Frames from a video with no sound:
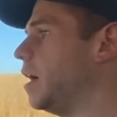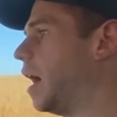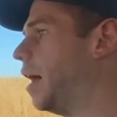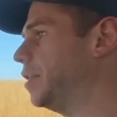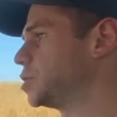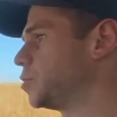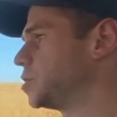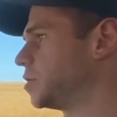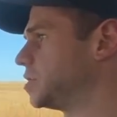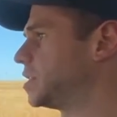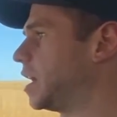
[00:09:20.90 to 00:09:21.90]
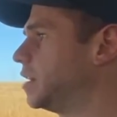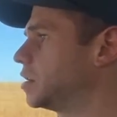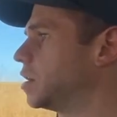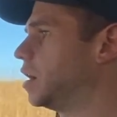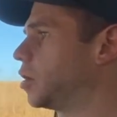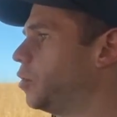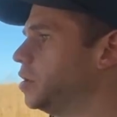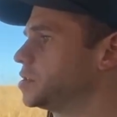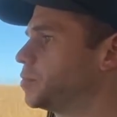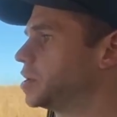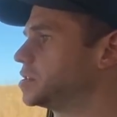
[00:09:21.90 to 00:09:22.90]
and this was on a standard
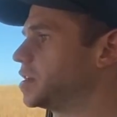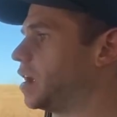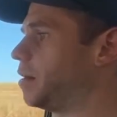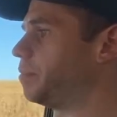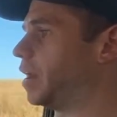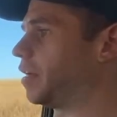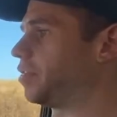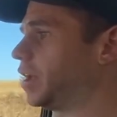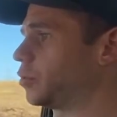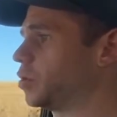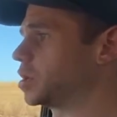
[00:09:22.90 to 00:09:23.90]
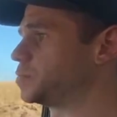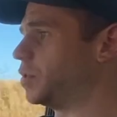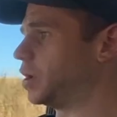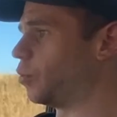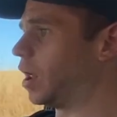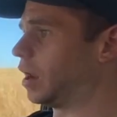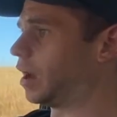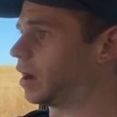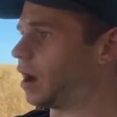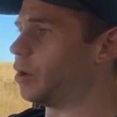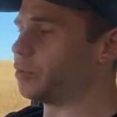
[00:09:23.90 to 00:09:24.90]
coil spring setup, and I think it works pretty well.
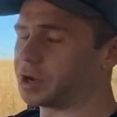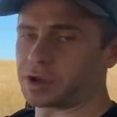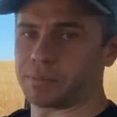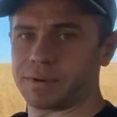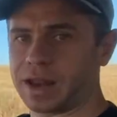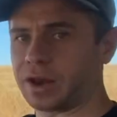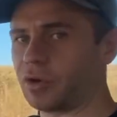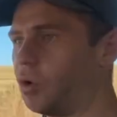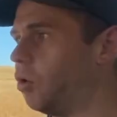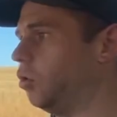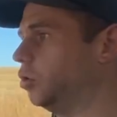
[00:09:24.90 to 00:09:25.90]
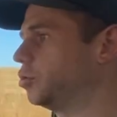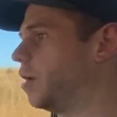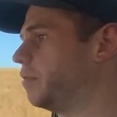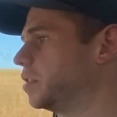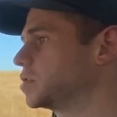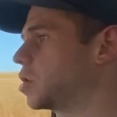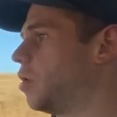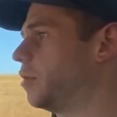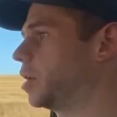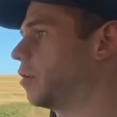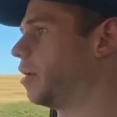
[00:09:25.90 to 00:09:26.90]
Like, I wouldn't complain at all driving this
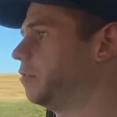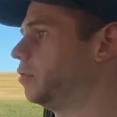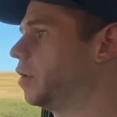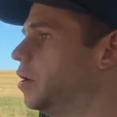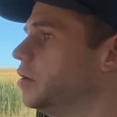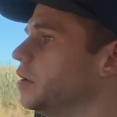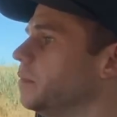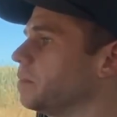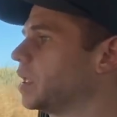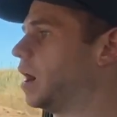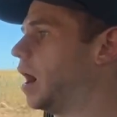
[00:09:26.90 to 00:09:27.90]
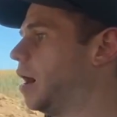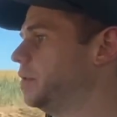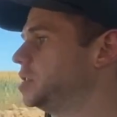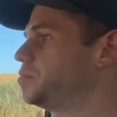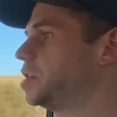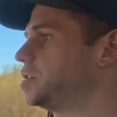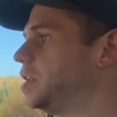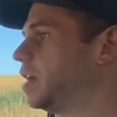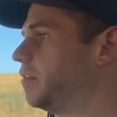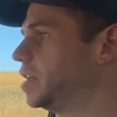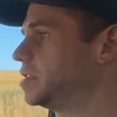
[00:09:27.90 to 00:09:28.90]
car on a gravel road, especially
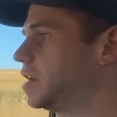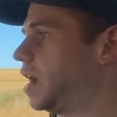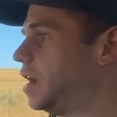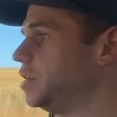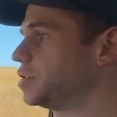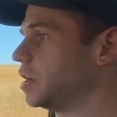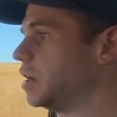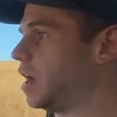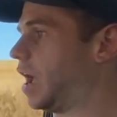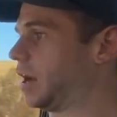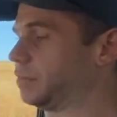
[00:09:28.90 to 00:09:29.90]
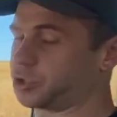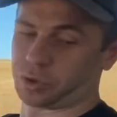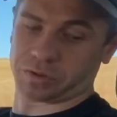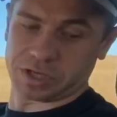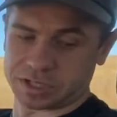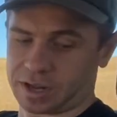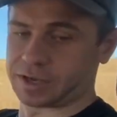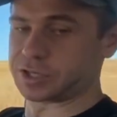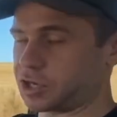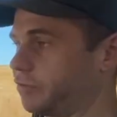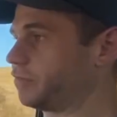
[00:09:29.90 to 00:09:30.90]
given its age, and I'm sure these like
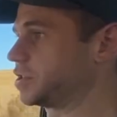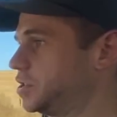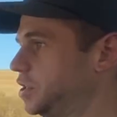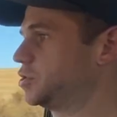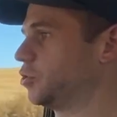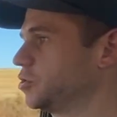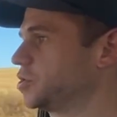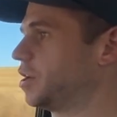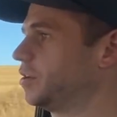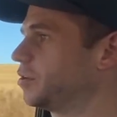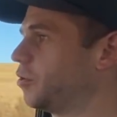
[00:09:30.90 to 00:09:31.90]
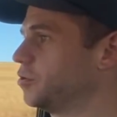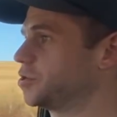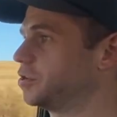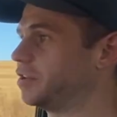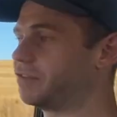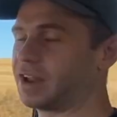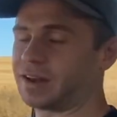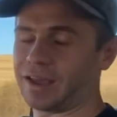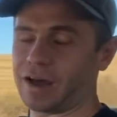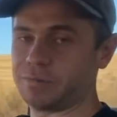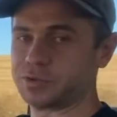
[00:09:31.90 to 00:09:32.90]
sofa seats also
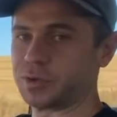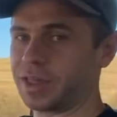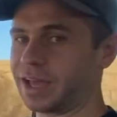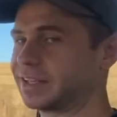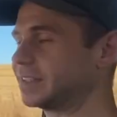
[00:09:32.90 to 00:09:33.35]
definitely helps with that.